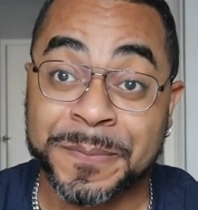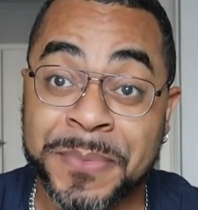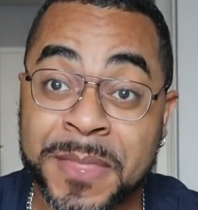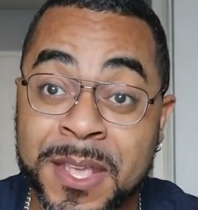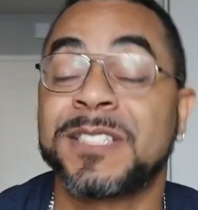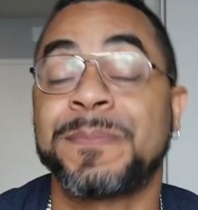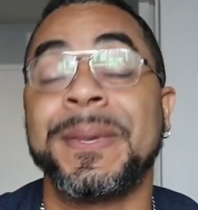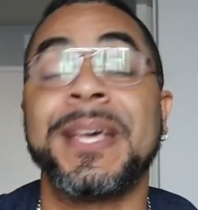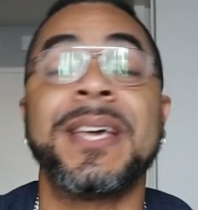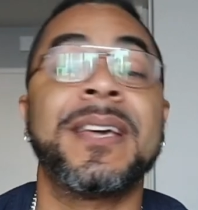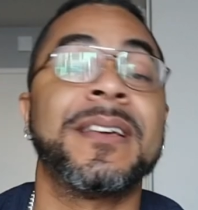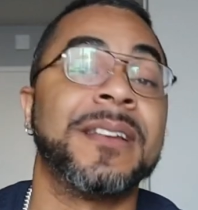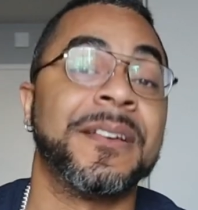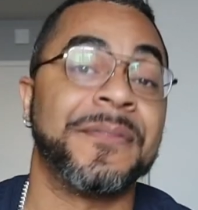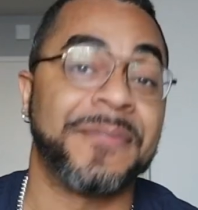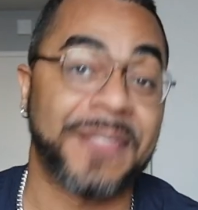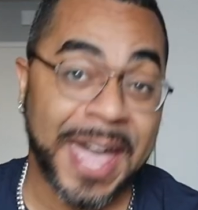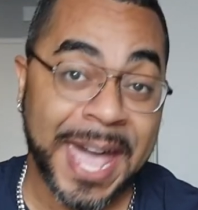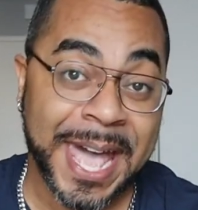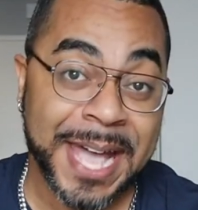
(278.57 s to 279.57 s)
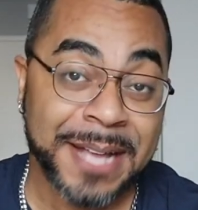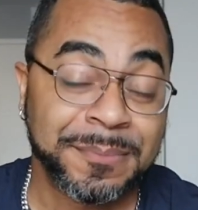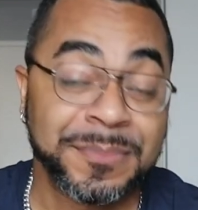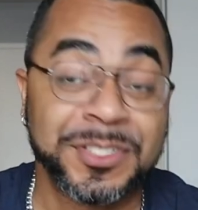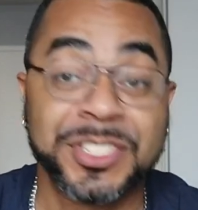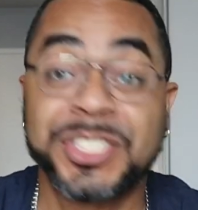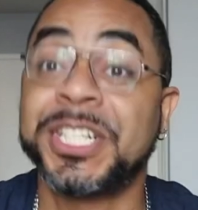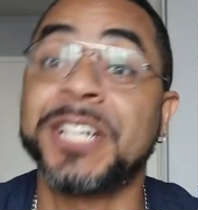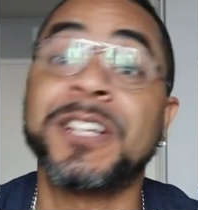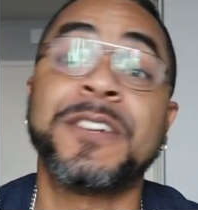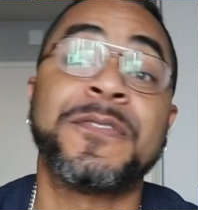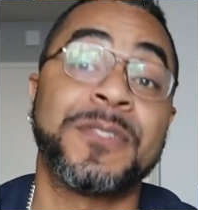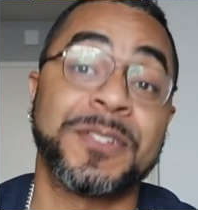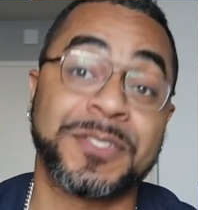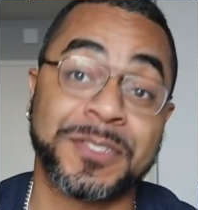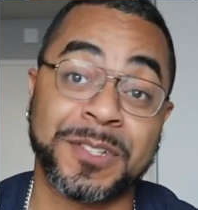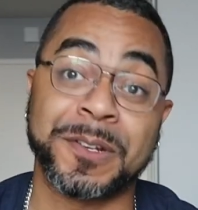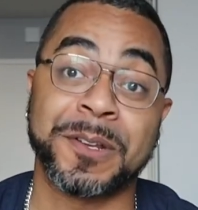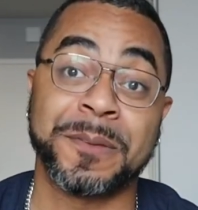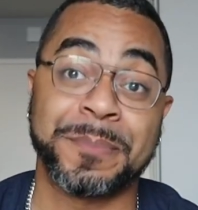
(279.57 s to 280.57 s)
Speaking of that,
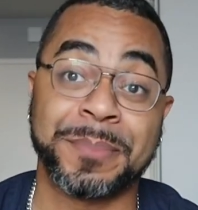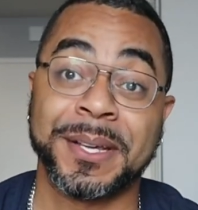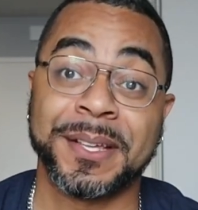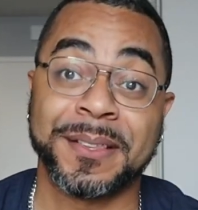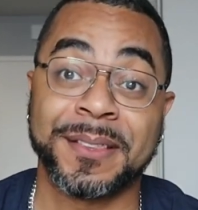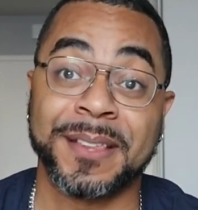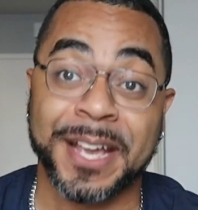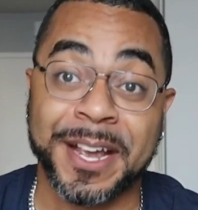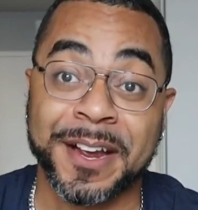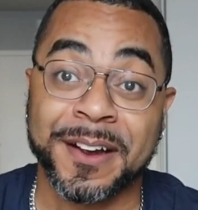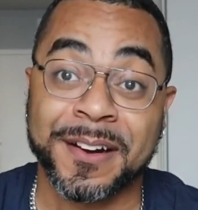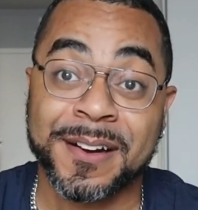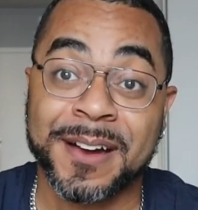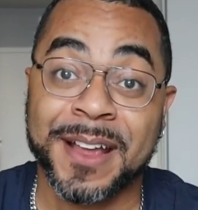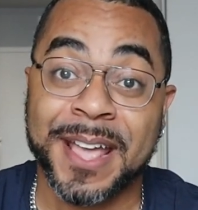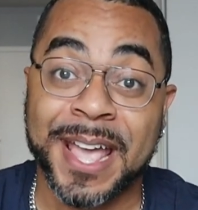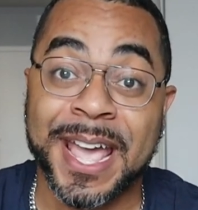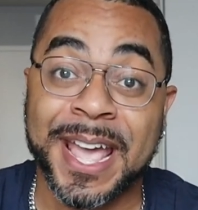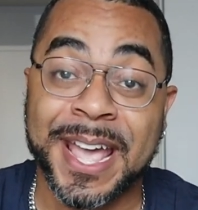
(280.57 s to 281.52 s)
Jennifer's going to be there.